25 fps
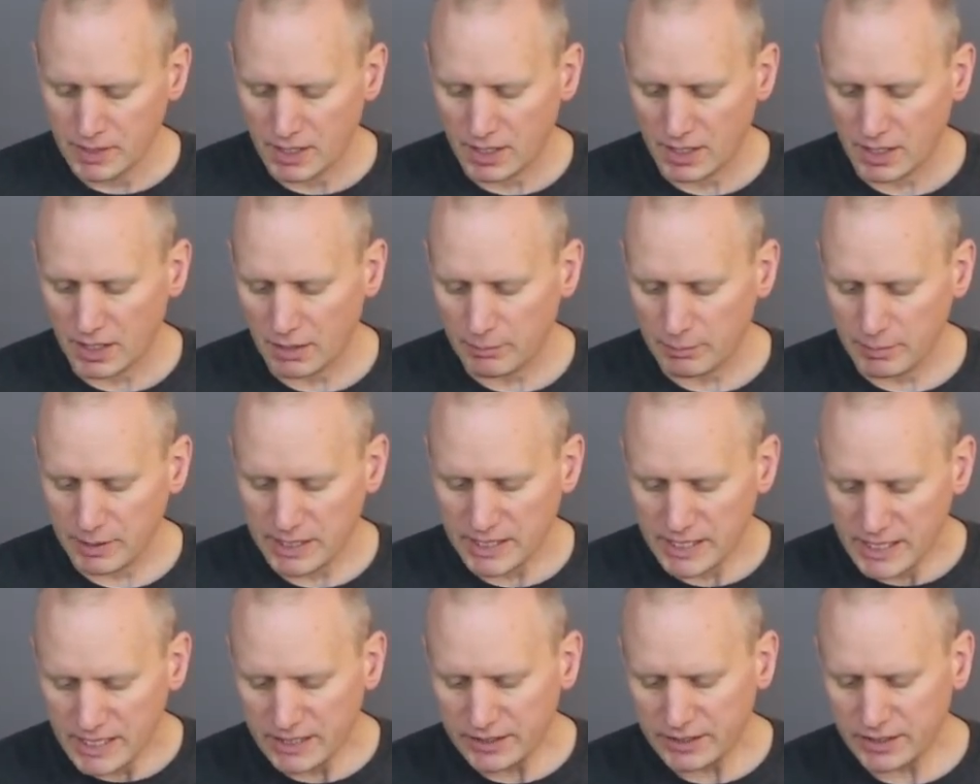
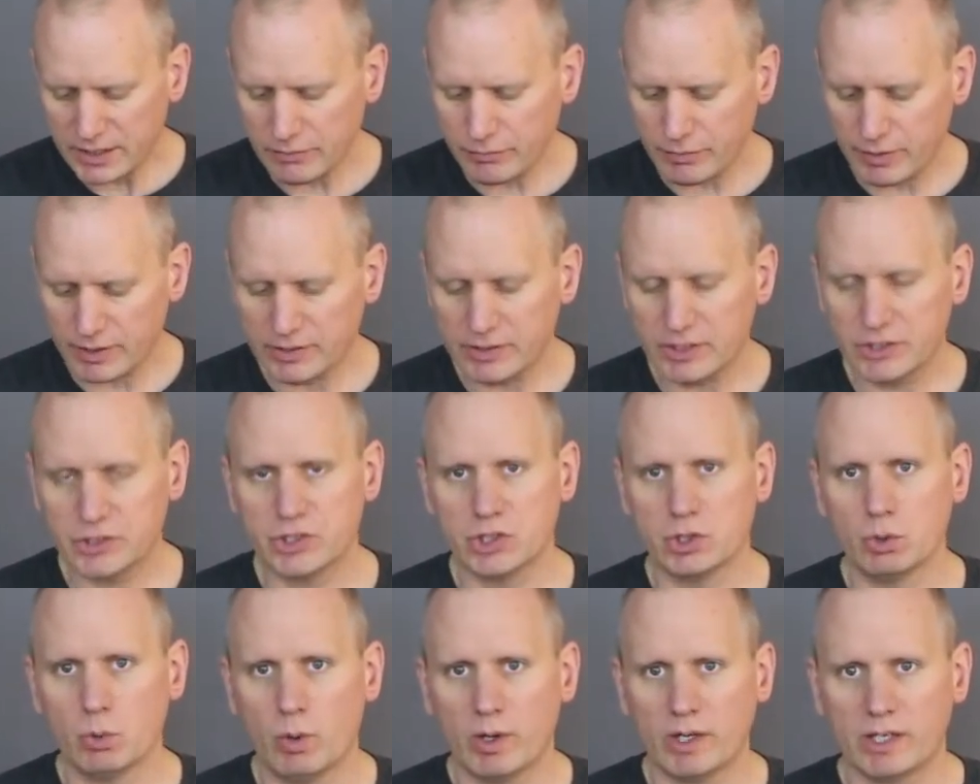In the event
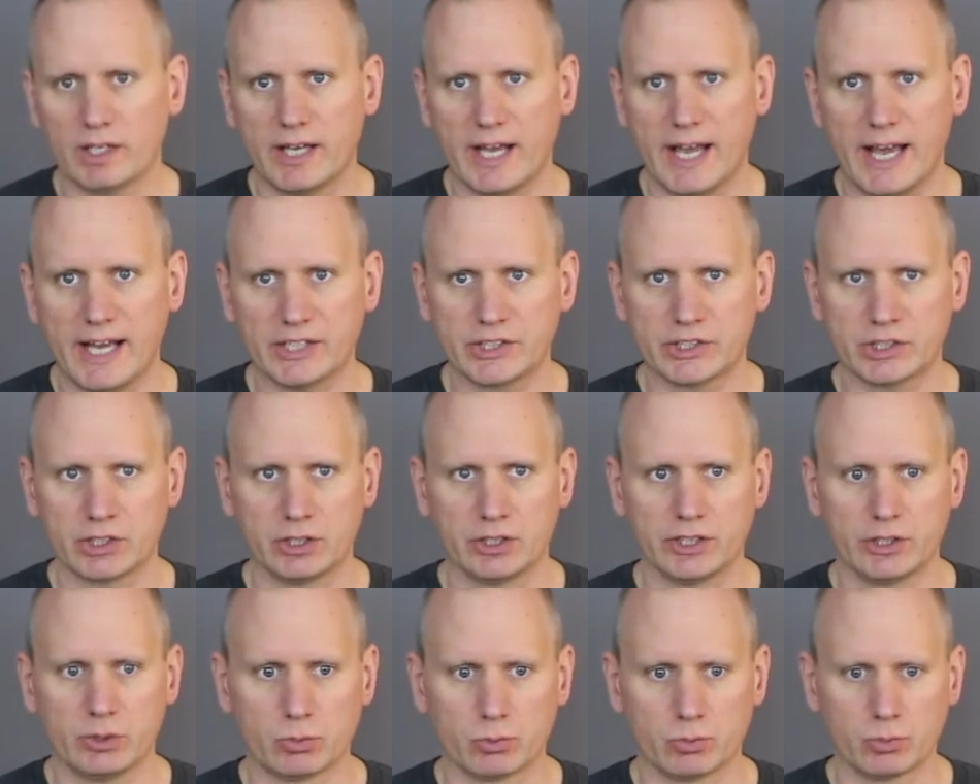that you want to
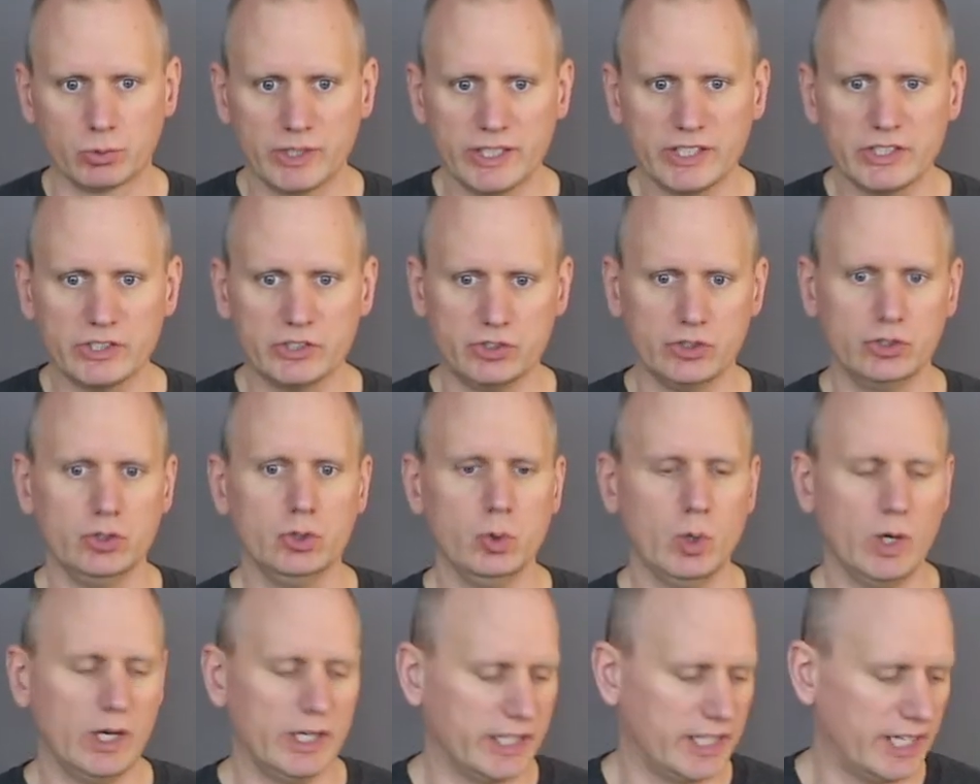actually
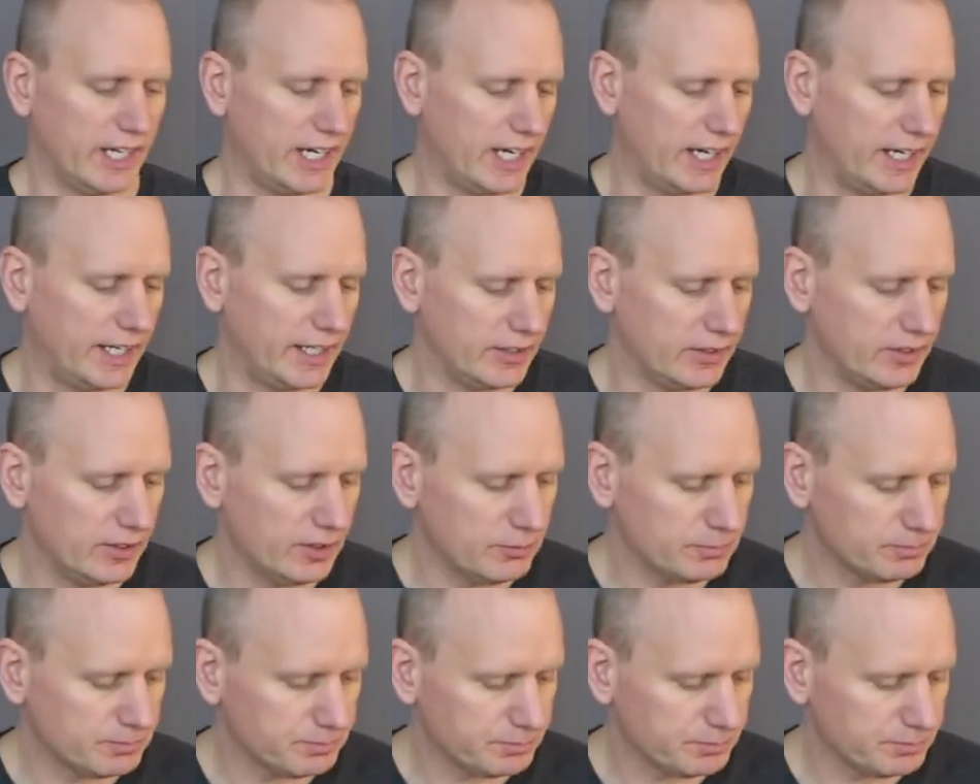redo a guide,